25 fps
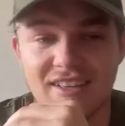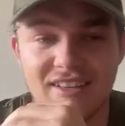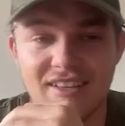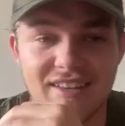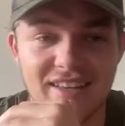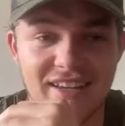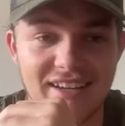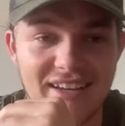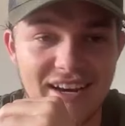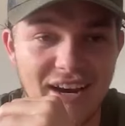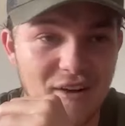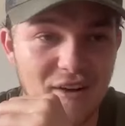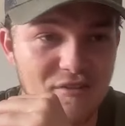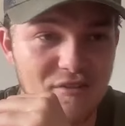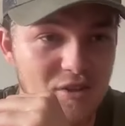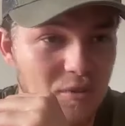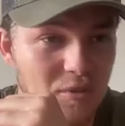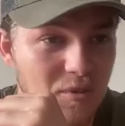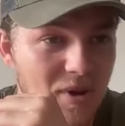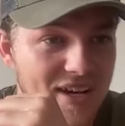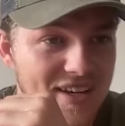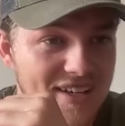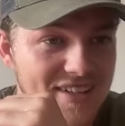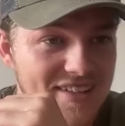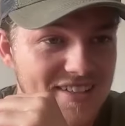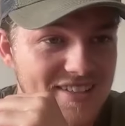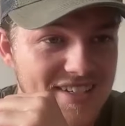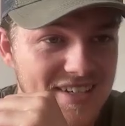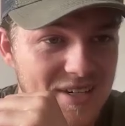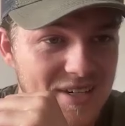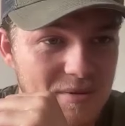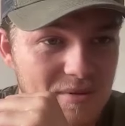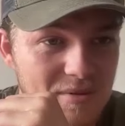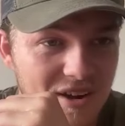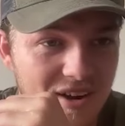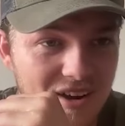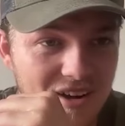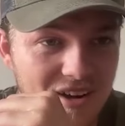they're gonna have to wait and see.
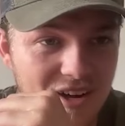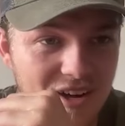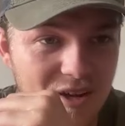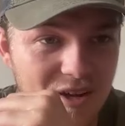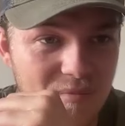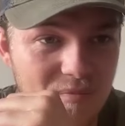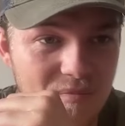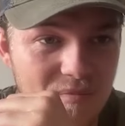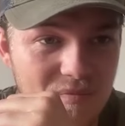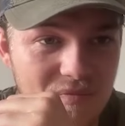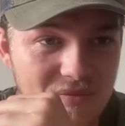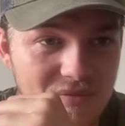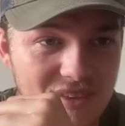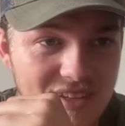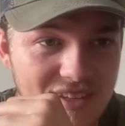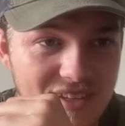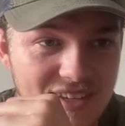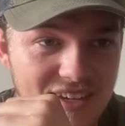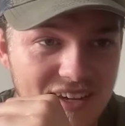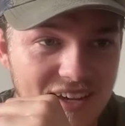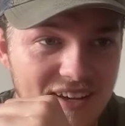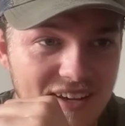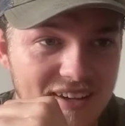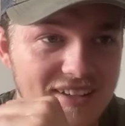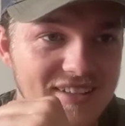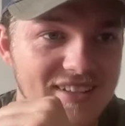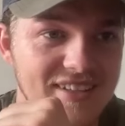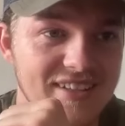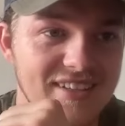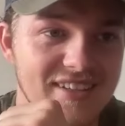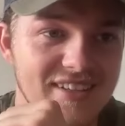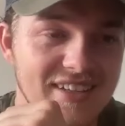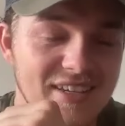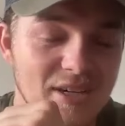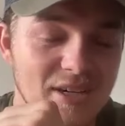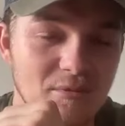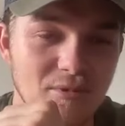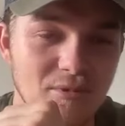But um, yeah,
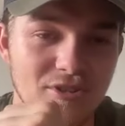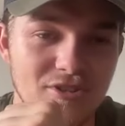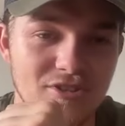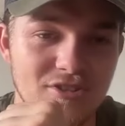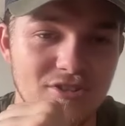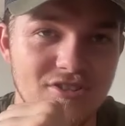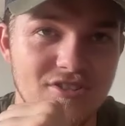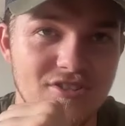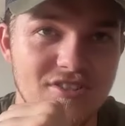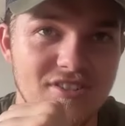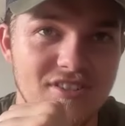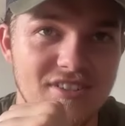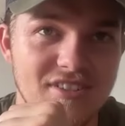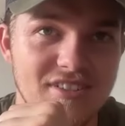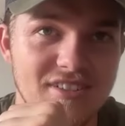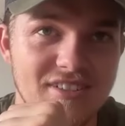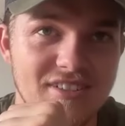it was.